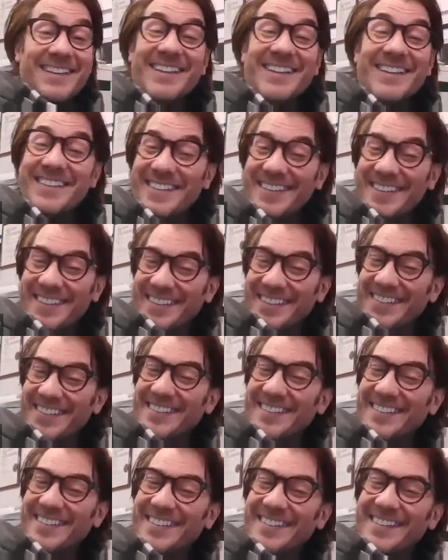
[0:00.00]
I saw it
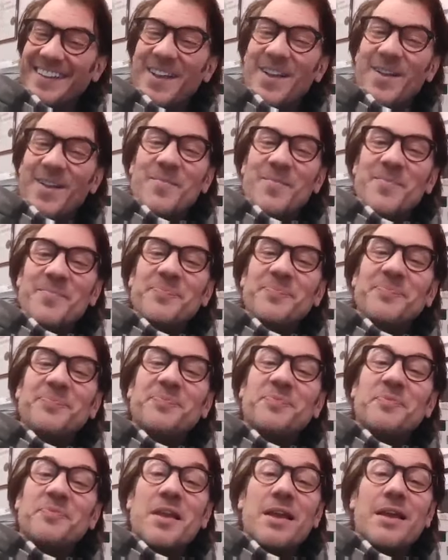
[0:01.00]
yesterday, and it
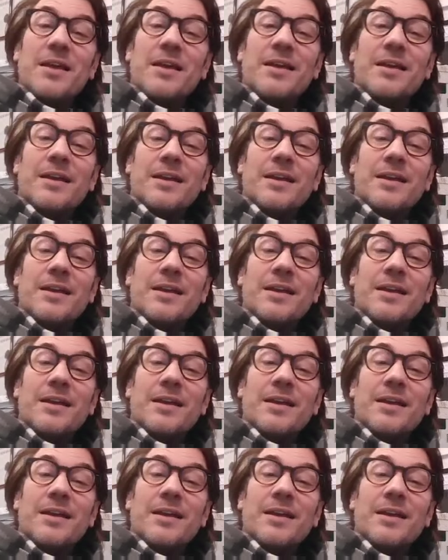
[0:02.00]
was...